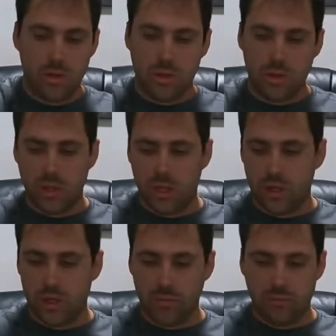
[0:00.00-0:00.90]
link
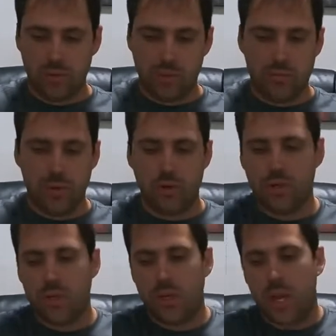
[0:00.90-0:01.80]
I'm just
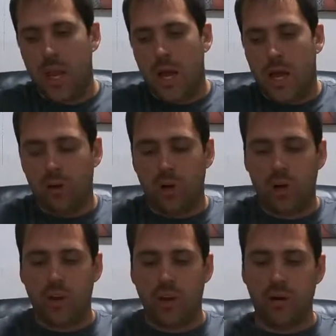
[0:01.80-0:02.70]
posting. I'll go to
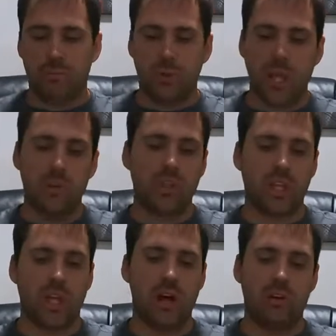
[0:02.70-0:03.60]
there and play with the
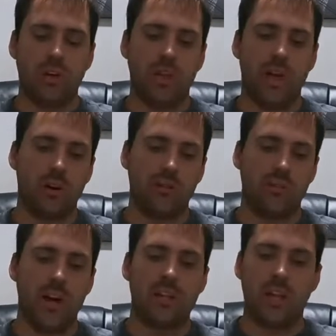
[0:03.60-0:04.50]
calculator,
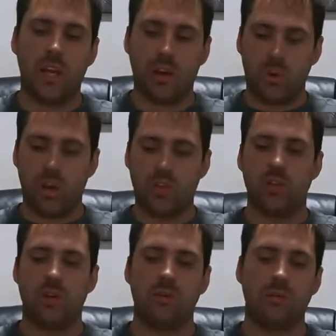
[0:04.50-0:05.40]
find the gear
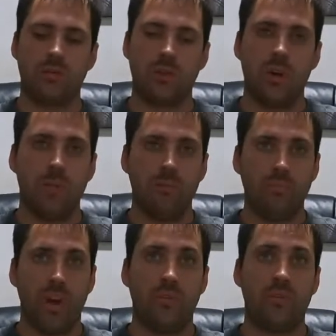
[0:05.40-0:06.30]
ratios
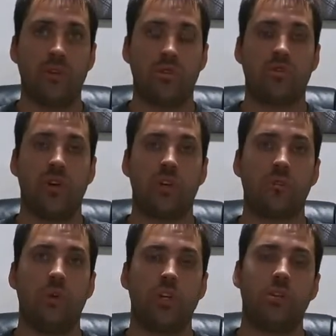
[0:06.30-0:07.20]
of those
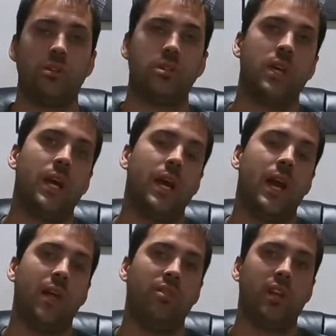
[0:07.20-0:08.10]
transmissions,
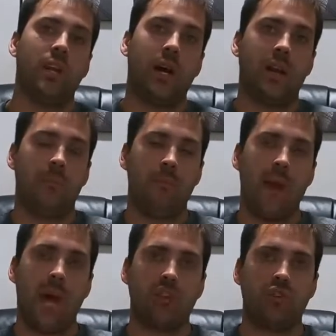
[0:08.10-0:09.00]
and then kind of
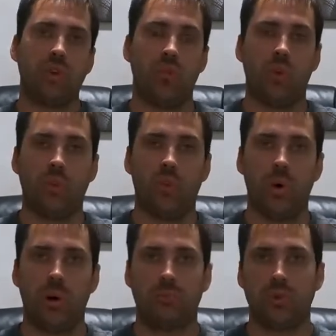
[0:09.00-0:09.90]
match it with
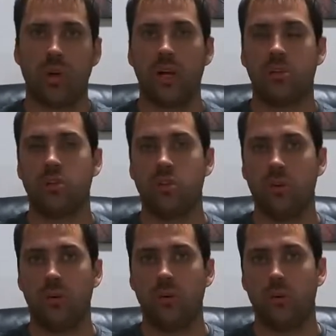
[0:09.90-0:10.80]
what I'm trying to do.